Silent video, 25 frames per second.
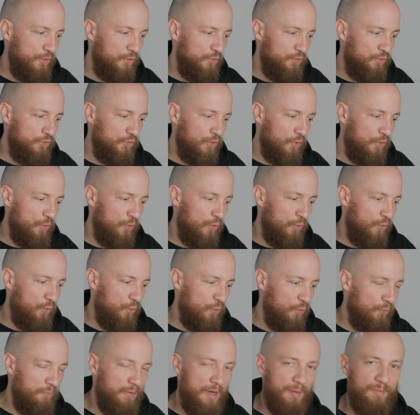
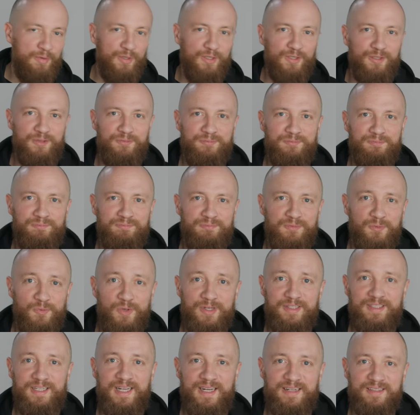So, bummer.
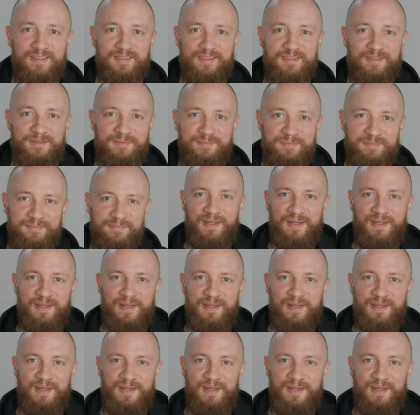What next?